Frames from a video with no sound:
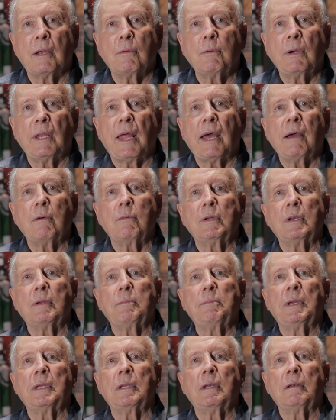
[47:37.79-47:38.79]
Well, that would have
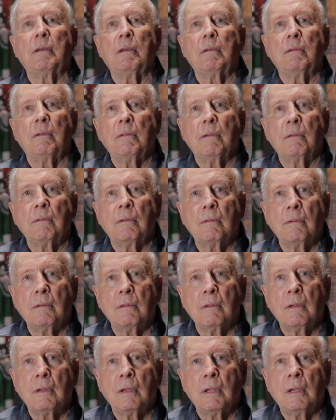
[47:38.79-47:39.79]
been
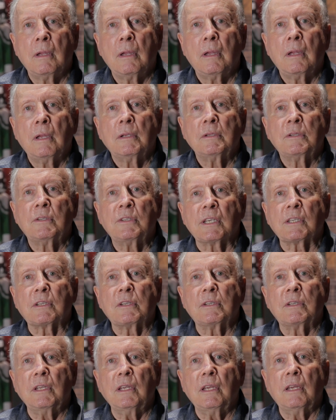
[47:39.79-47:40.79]

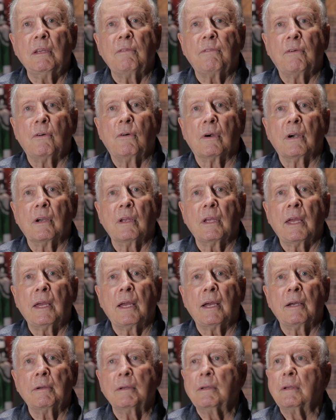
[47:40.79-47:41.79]
64,
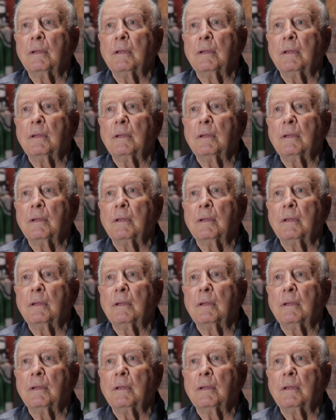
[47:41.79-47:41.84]
yeah.